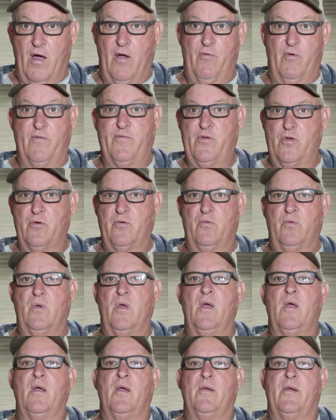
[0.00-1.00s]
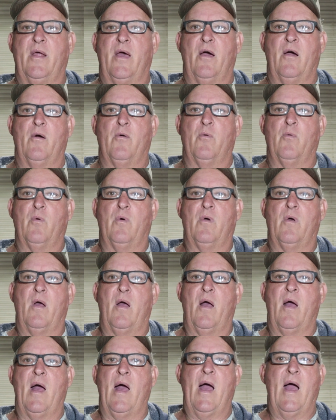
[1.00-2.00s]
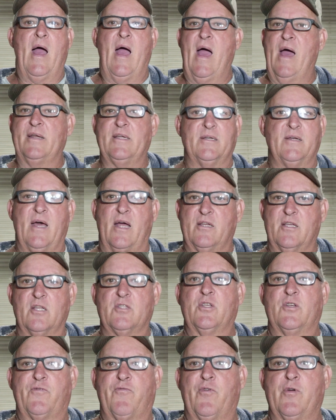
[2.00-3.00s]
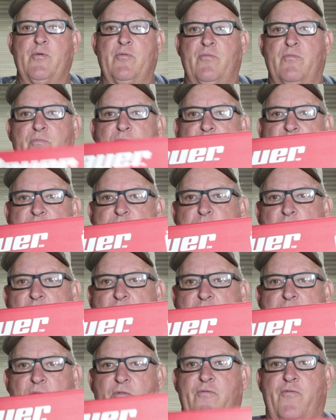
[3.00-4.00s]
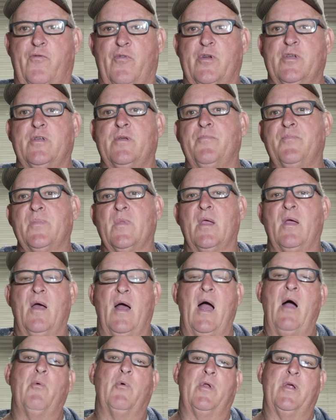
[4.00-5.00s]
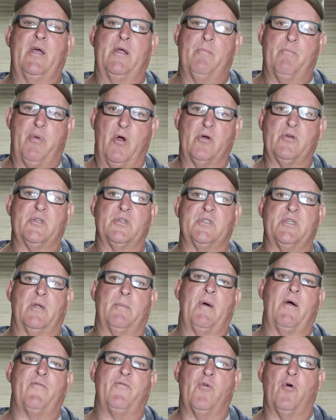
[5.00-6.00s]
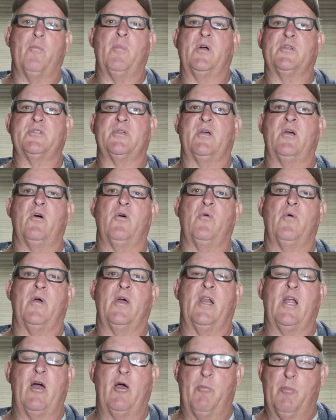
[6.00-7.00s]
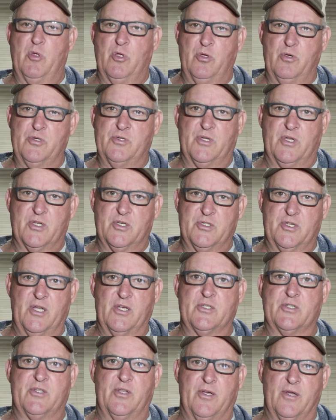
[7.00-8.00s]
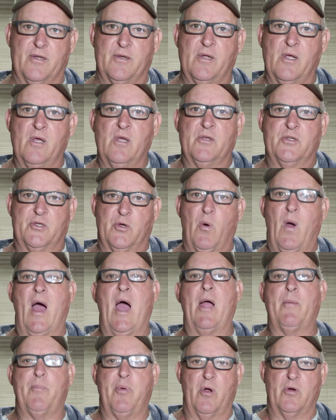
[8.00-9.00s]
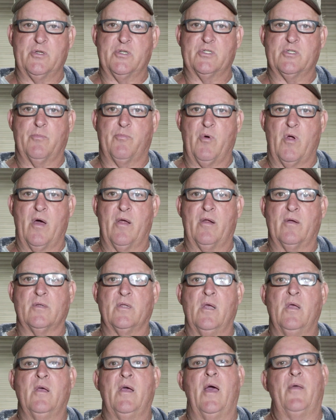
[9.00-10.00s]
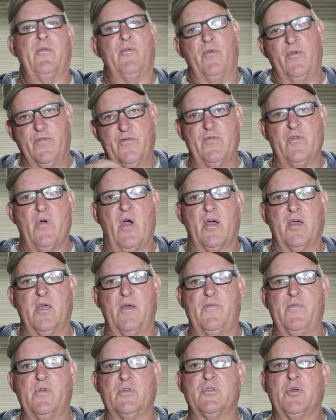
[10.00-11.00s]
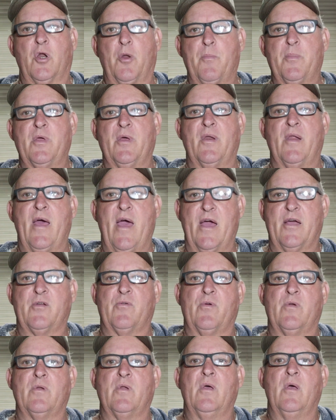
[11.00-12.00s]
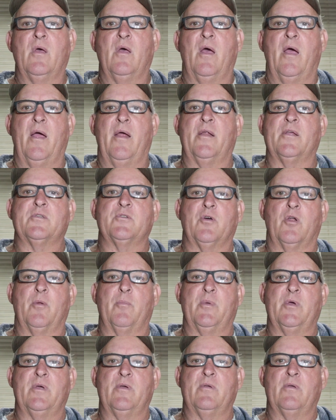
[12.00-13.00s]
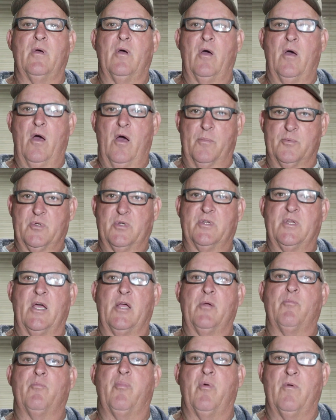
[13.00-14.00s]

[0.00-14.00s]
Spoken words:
review. Now, I did not get this product here free. I went ahead and purchased it about 4 months ago, and I have been using it since then. So I purchased the product, and the review I give you is going to be an accurate, and it's going to be up to date,